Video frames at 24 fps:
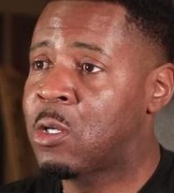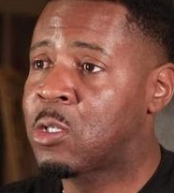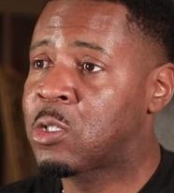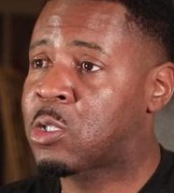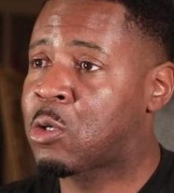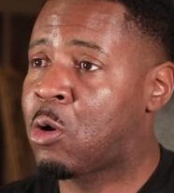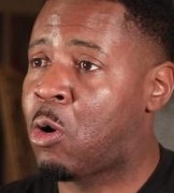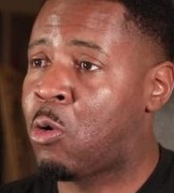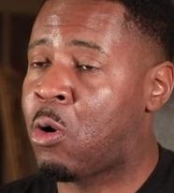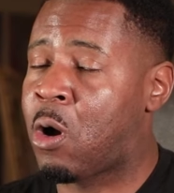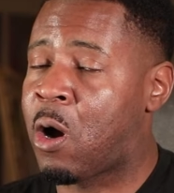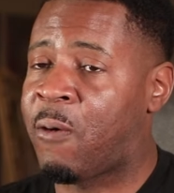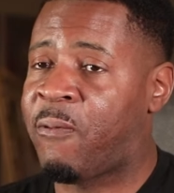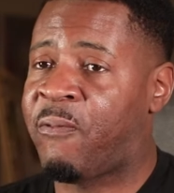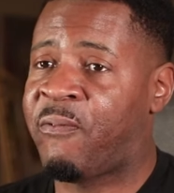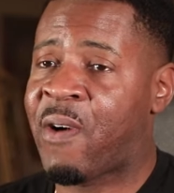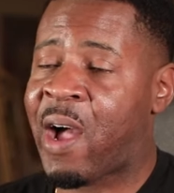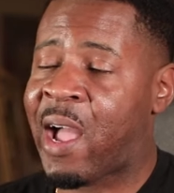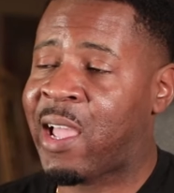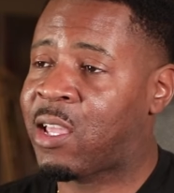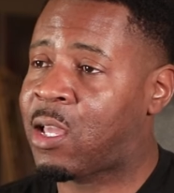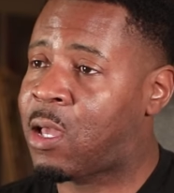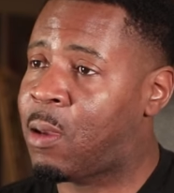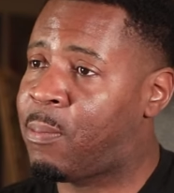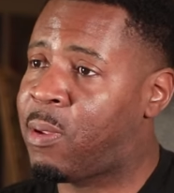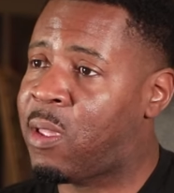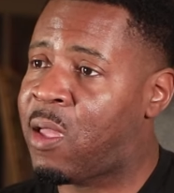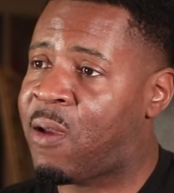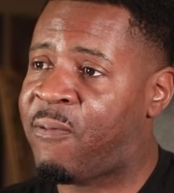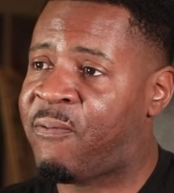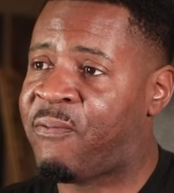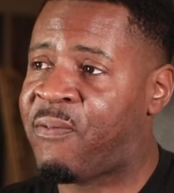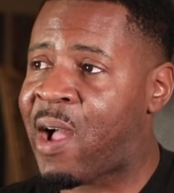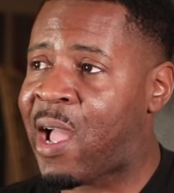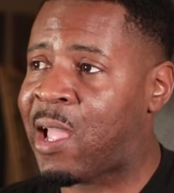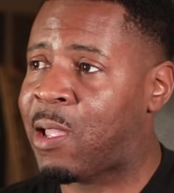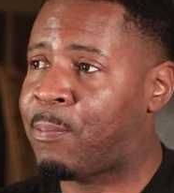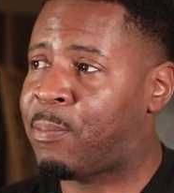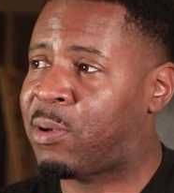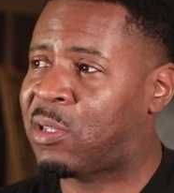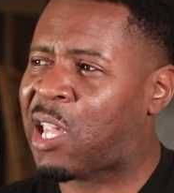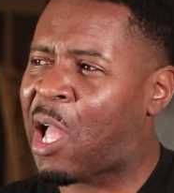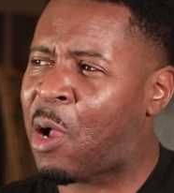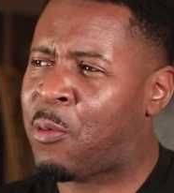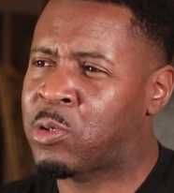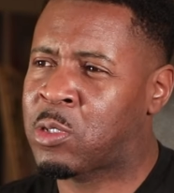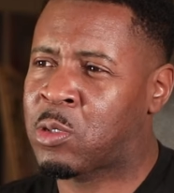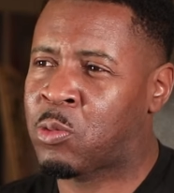So a fight could be a fight,
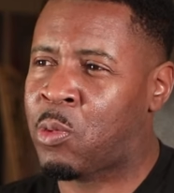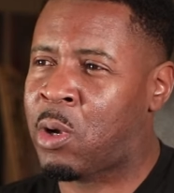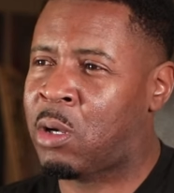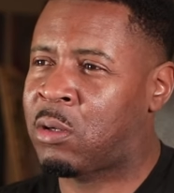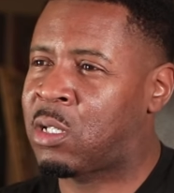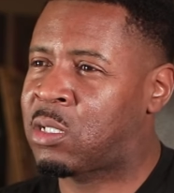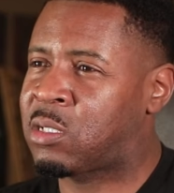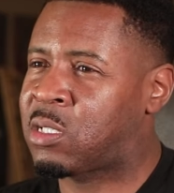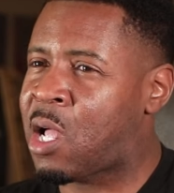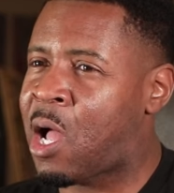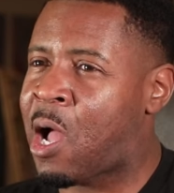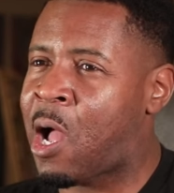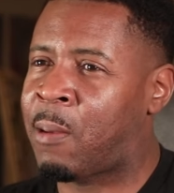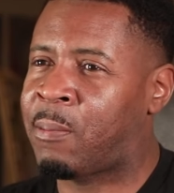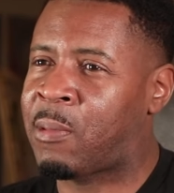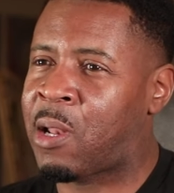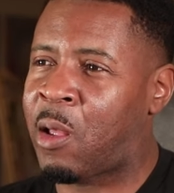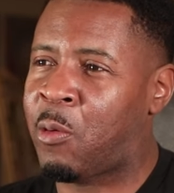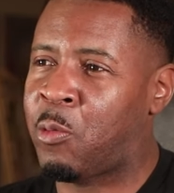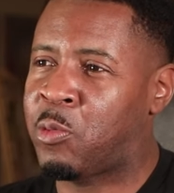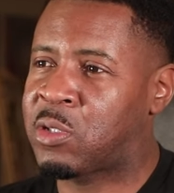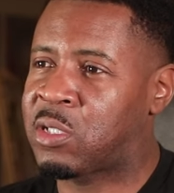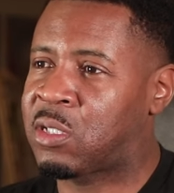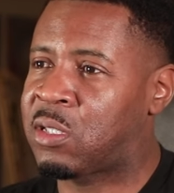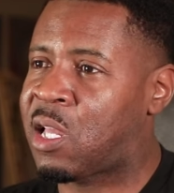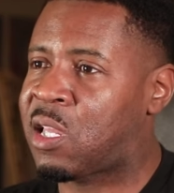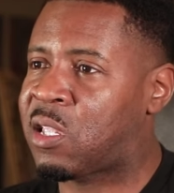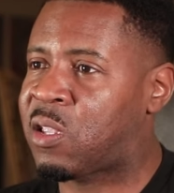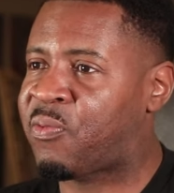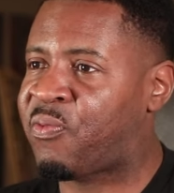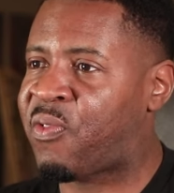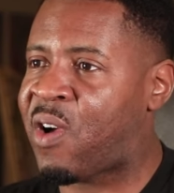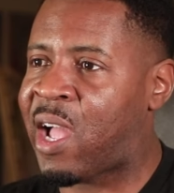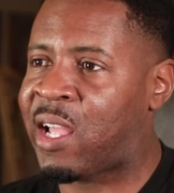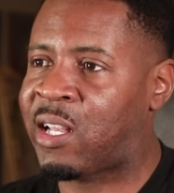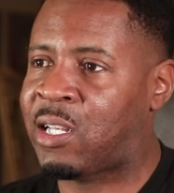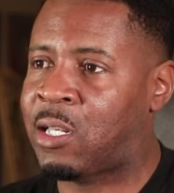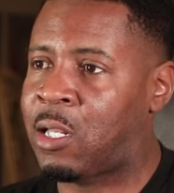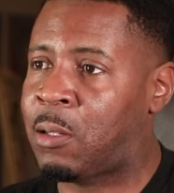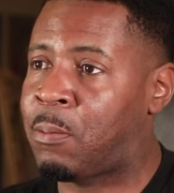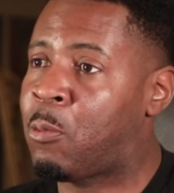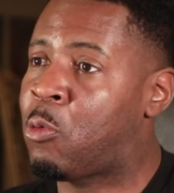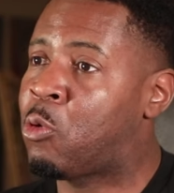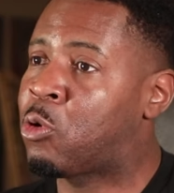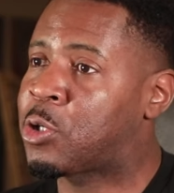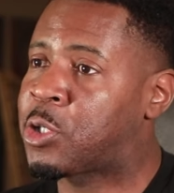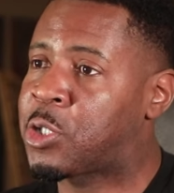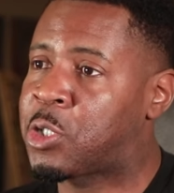but that was around a time that it was less fighting
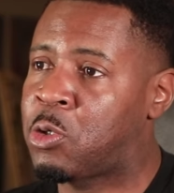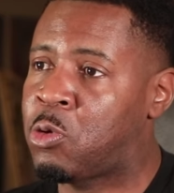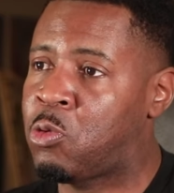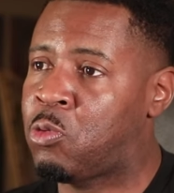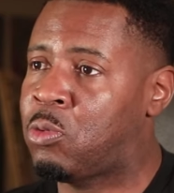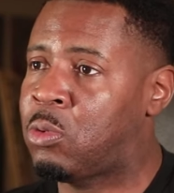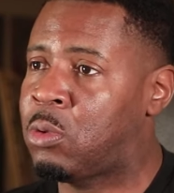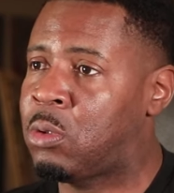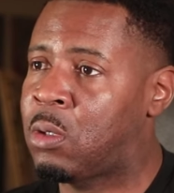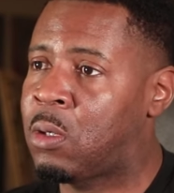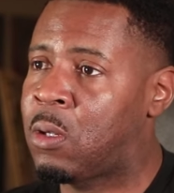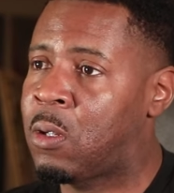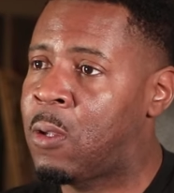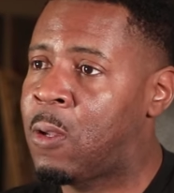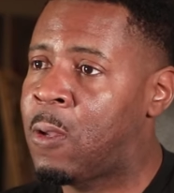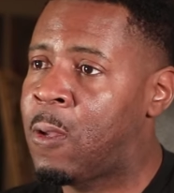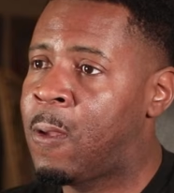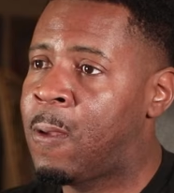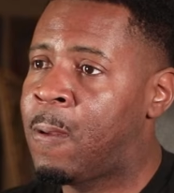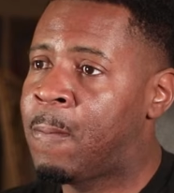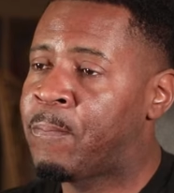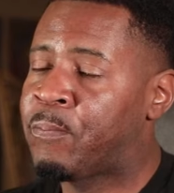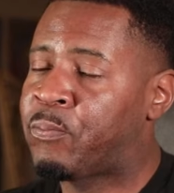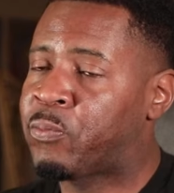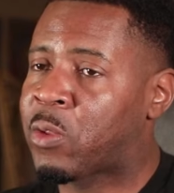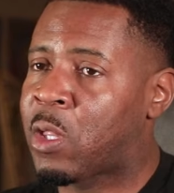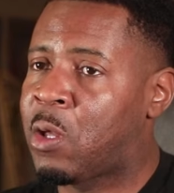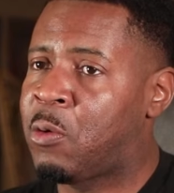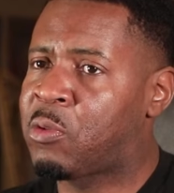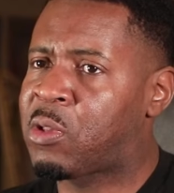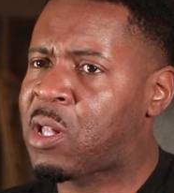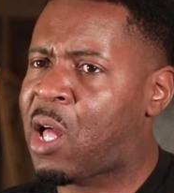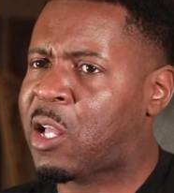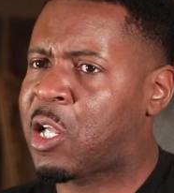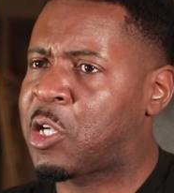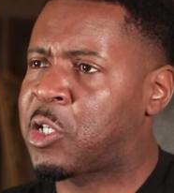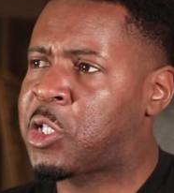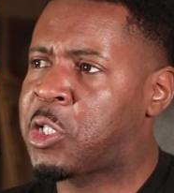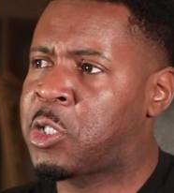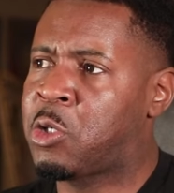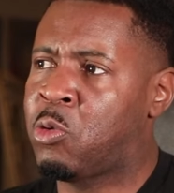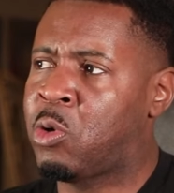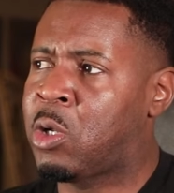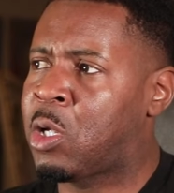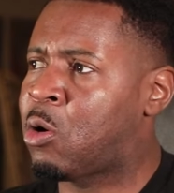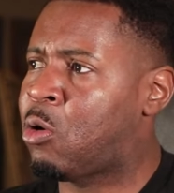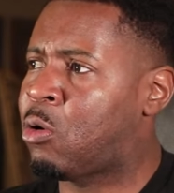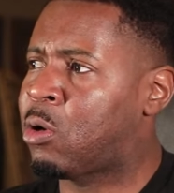and more shooting. Mm. It was like a
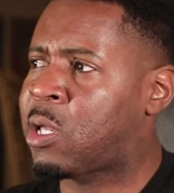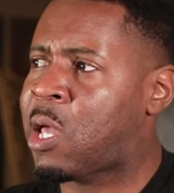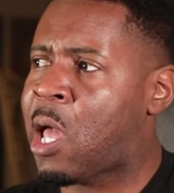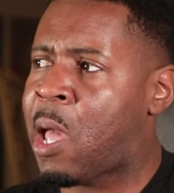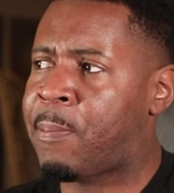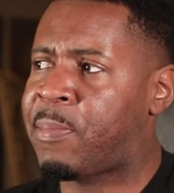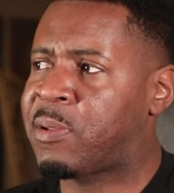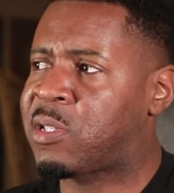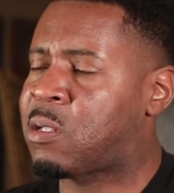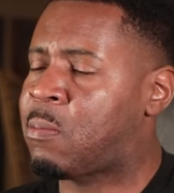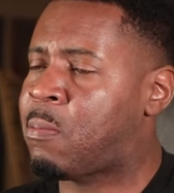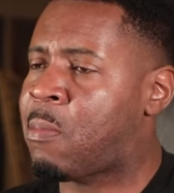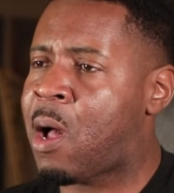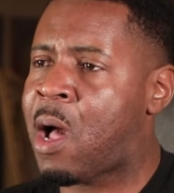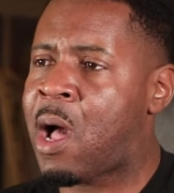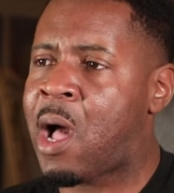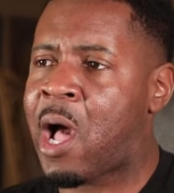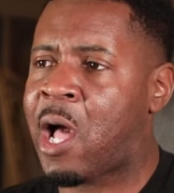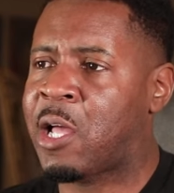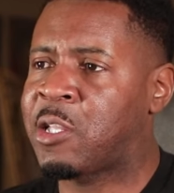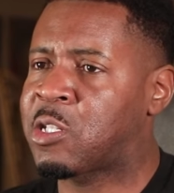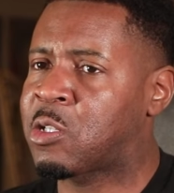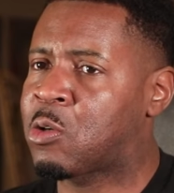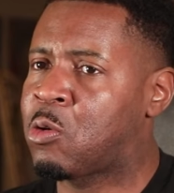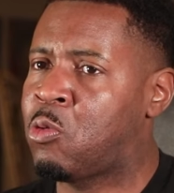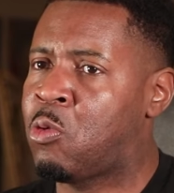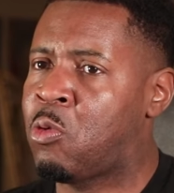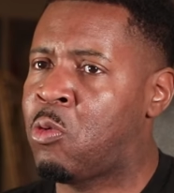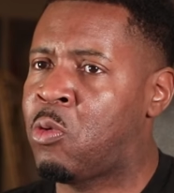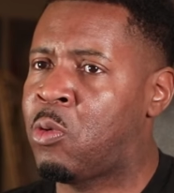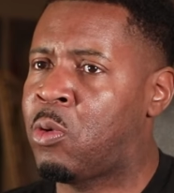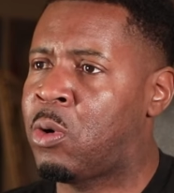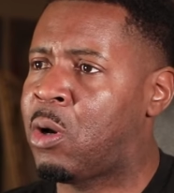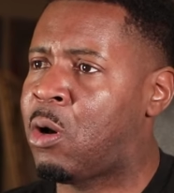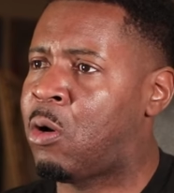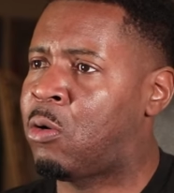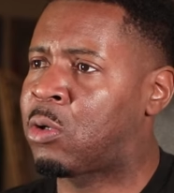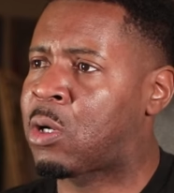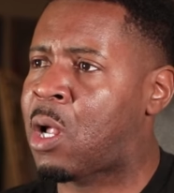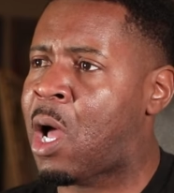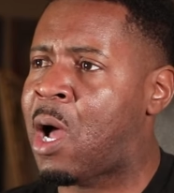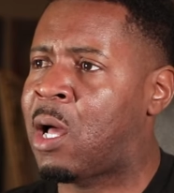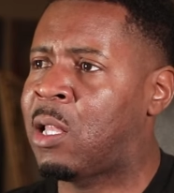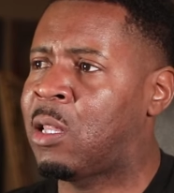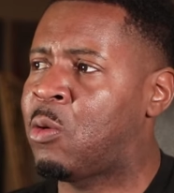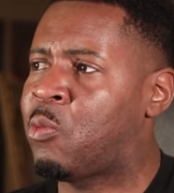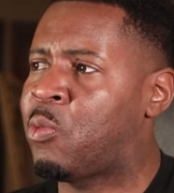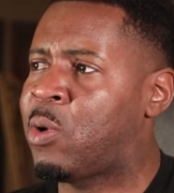shooting on campus in my high school on
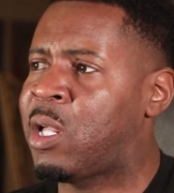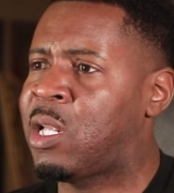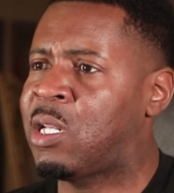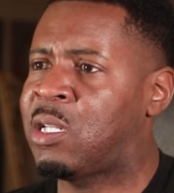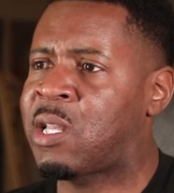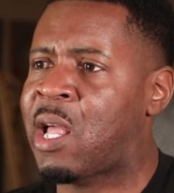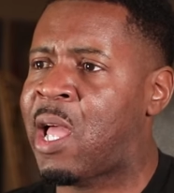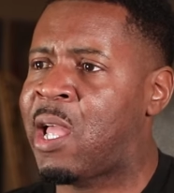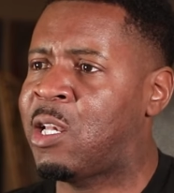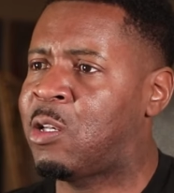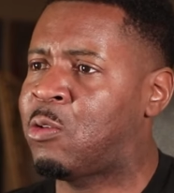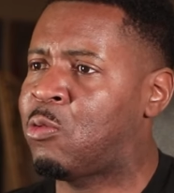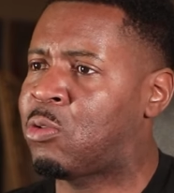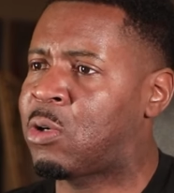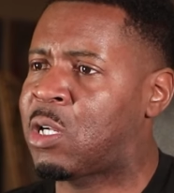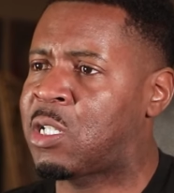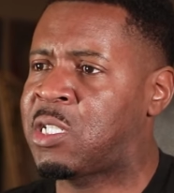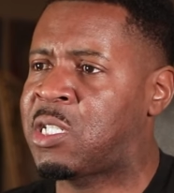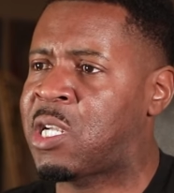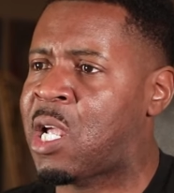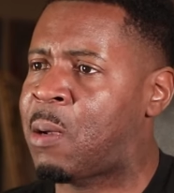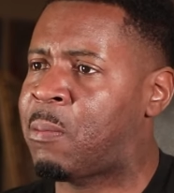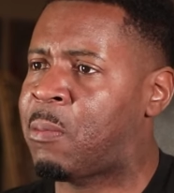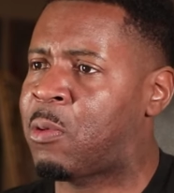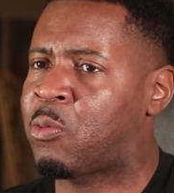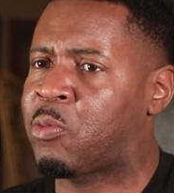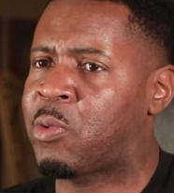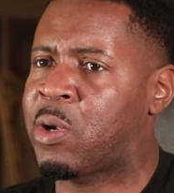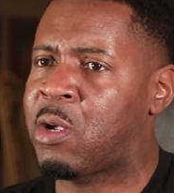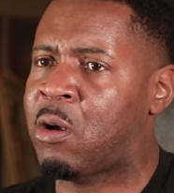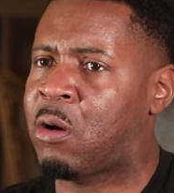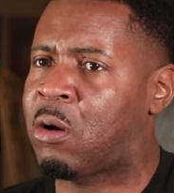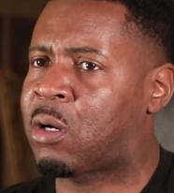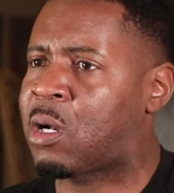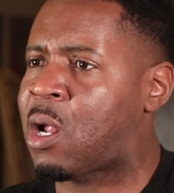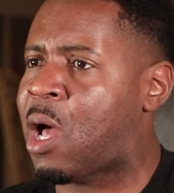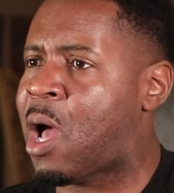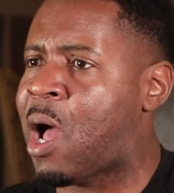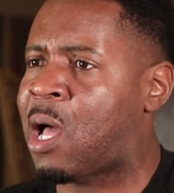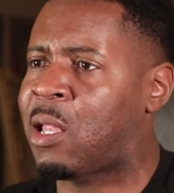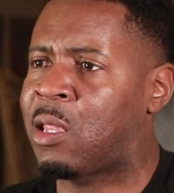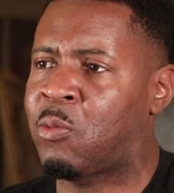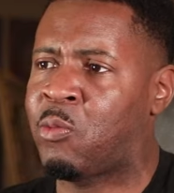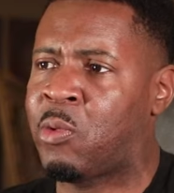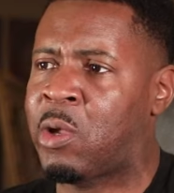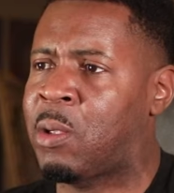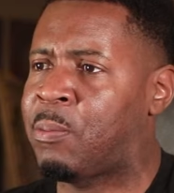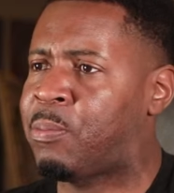Halloween day during a jamboree or the
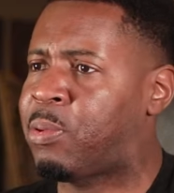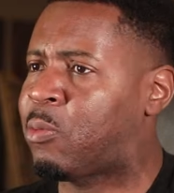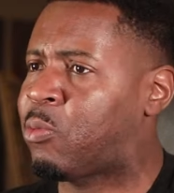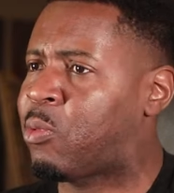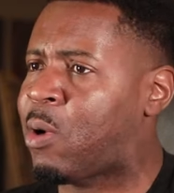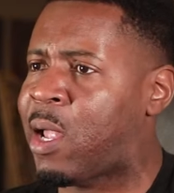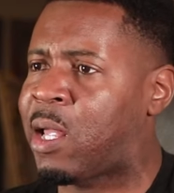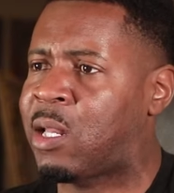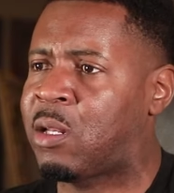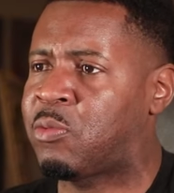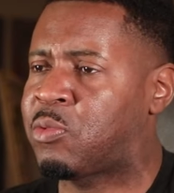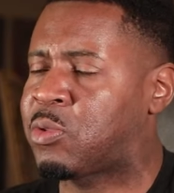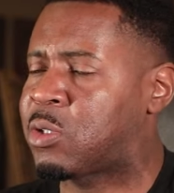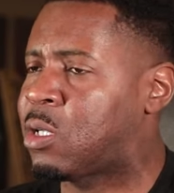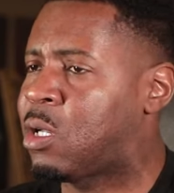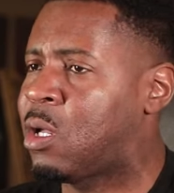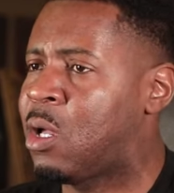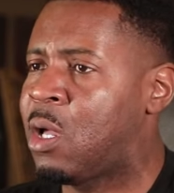Halloween parade.